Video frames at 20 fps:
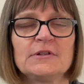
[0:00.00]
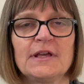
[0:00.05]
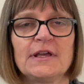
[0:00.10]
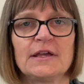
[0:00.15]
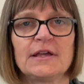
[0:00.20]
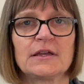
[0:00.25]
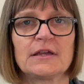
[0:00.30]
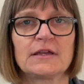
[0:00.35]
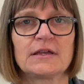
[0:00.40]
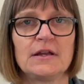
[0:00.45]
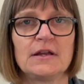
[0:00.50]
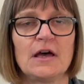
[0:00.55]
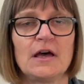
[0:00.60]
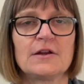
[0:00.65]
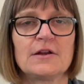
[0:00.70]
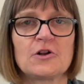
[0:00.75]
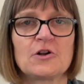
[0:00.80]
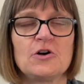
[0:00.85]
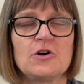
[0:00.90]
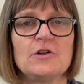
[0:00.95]
like
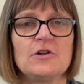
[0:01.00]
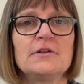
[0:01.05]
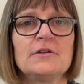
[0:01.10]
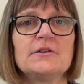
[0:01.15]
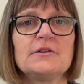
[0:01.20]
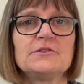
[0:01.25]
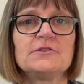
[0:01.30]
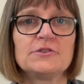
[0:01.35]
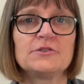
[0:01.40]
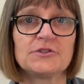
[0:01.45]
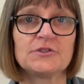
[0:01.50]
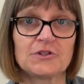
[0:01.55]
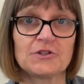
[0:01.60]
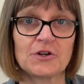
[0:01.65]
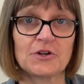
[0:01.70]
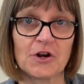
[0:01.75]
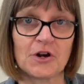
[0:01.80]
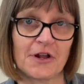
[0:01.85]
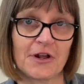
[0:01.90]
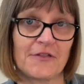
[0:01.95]
canonical to
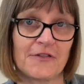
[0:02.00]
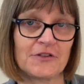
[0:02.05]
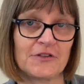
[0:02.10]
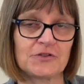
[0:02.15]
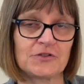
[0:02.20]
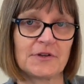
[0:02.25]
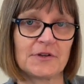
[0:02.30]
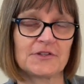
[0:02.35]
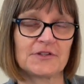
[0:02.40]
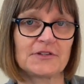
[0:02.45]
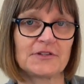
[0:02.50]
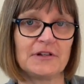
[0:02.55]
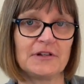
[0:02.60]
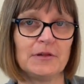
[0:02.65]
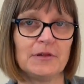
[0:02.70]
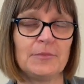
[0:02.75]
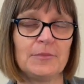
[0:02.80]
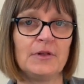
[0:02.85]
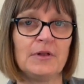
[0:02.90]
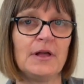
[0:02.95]
start on the stressed
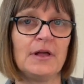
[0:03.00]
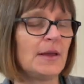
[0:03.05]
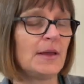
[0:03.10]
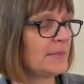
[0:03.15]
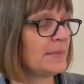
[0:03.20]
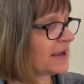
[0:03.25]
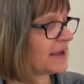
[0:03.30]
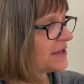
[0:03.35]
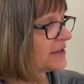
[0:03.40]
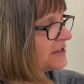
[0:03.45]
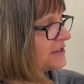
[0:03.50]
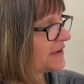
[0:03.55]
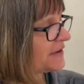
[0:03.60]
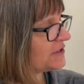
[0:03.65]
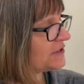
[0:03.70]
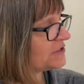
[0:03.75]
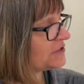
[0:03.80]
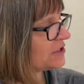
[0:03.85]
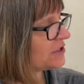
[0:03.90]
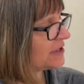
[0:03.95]
syllable, because if I
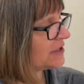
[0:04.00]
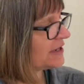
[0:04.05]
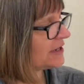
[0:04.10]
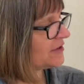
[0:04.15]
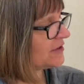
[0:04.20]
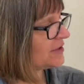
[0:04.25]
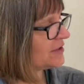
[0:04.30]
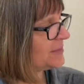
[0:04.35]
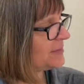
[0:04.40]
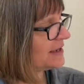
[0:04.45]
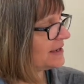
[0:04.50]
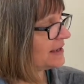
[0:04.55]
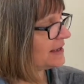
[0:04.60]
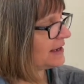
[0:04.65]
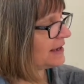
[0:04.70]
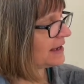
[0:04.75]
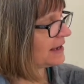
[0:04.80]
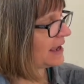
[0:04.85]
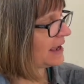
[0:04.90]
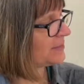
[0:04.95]
start here at the
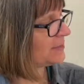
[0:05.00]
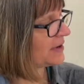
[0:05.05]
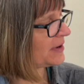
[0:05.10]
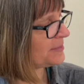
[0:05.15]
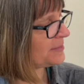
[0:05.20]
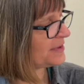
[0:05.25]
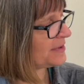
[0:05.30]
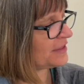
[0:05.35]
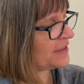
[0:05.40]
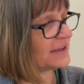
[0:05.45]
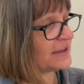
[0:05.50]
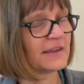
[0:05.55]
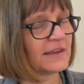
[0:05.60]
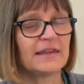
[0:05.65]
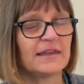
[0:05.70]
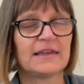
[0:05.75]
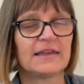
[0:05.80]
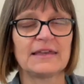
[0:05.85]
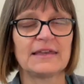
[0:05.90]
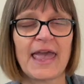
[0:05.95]
beginning, I might be
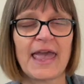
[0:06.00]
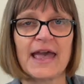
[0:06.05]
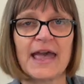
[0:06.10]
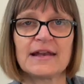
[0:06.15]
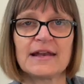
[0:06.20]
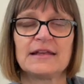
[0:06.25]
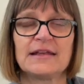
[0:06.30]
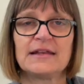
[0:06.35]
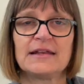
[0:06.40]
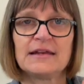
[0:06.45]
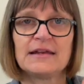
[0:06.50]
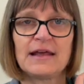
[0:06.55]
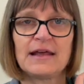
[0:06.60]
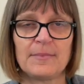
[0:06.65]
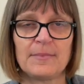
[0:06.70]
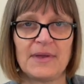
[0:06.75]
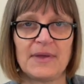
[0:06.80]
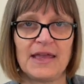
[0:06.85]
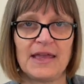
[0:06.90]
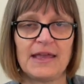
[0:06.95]
thinking cannon.
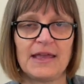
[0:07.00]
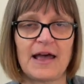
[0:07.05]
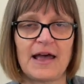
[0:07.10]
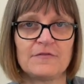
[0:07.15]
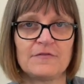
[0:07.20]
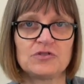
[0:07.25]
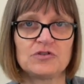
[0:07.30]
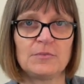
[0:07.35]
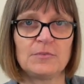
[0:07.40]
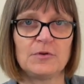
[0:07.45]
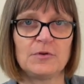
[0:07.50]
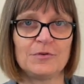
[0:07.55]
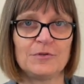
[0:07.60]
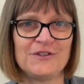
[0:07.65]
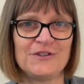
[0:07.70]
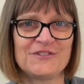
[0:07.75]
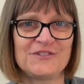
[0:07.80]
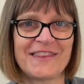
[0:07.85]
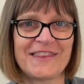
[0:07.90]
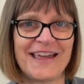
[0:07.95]
I may have trouble
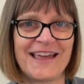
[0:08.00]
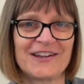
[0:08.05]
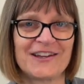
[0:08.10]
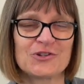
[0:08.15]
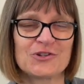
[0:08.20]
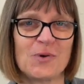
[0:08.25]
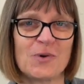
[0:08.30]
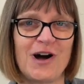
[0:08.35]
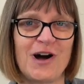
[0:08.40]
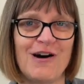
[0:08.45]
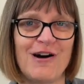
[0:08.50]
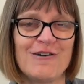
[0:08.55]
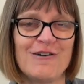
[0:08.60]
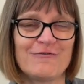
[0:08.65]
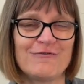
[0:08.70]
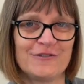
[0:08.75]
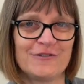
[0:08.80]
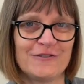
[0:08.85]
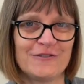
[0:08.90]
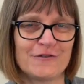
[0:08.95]
using that schwa
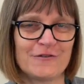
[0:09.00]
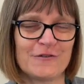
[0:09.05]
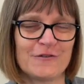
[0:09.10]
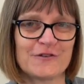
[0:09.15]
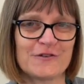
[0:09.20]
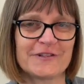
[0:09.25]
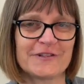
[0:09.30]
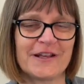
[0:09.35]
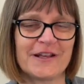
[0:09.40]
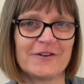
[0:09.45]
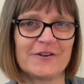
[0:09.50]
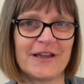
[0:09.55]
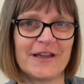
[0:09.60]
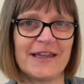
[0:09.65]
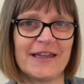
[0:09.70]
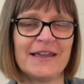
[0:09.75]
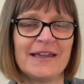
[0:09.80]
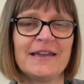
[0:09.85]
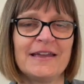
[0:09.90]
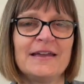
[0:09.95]
for the first letter
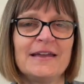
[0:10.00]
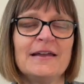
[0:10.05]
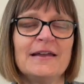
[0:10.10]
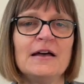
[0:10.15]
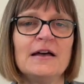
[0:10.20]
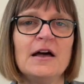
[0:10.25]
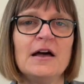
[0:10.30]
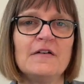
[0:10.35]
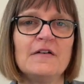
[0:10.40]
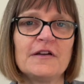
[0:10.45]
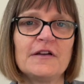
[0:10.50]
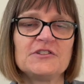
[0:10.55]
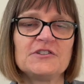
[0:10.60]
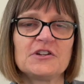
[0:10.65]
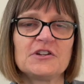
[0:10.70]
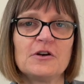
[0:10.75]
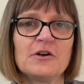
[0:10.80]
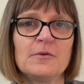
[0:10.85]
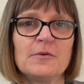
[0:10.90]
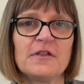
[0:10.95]
A. If I
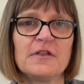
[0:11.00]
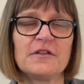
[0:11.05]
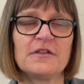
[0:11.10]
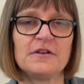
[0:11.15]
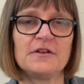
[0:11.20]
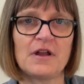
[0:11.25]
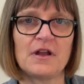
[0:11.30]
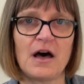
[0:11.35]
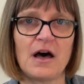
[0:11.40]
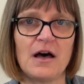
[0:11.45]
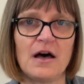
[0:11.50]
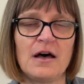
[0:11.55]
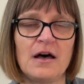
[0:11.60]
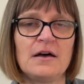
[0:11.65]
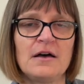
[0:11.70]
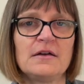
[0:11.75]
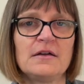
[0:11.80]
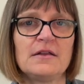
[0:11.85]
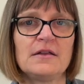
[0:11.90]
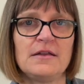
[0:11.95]
start with
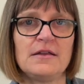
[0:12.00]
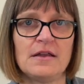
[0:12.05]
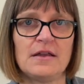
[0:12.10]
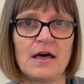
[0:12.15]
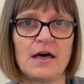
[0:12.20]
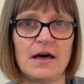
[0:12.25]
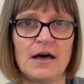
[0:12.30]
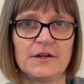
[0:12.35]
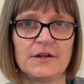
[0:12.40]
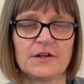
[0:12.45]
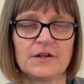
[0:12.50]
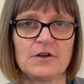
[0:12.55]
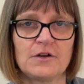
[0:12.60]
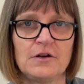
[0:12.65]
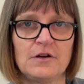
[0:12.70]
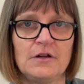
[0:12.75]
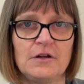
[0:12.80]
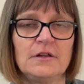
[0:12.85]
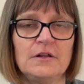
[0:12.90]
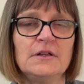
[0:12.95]
na,
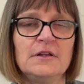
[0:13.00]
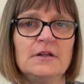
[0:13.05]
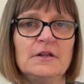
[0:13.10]
nonical,